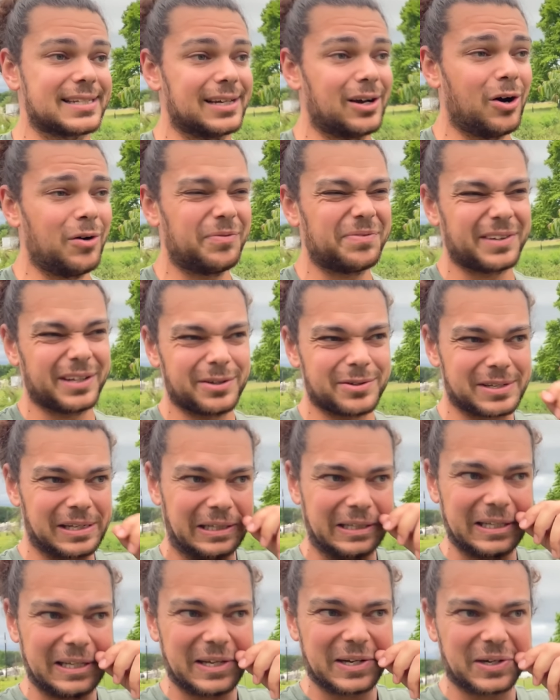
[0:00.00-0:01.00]
Hopefully it was a
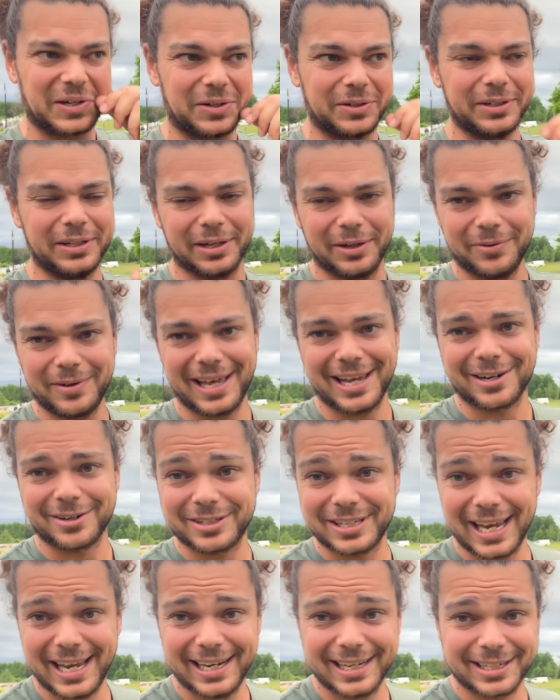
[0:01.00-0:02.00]
little,
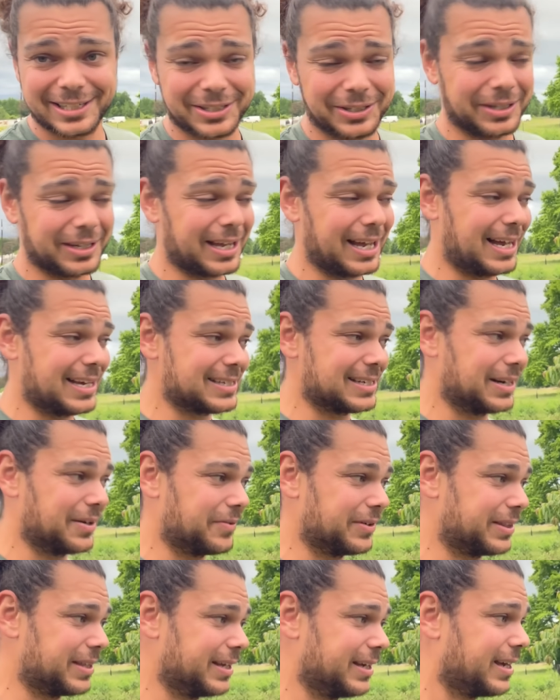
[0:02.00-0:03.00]
entertaining to you guys and
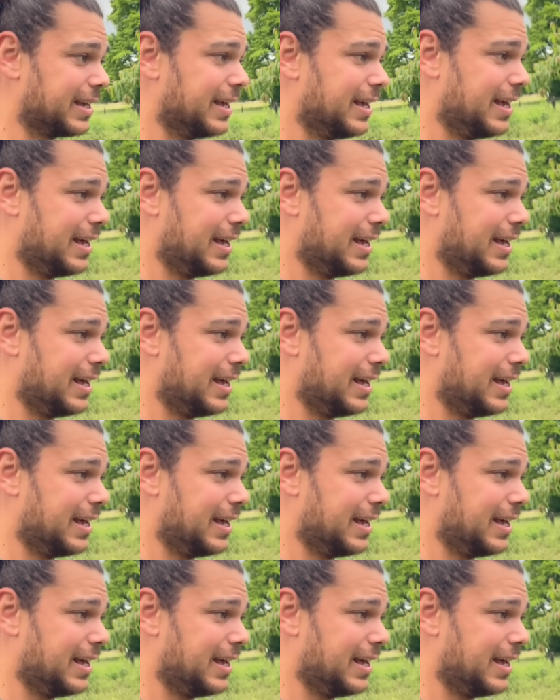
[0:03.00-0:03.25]
everything.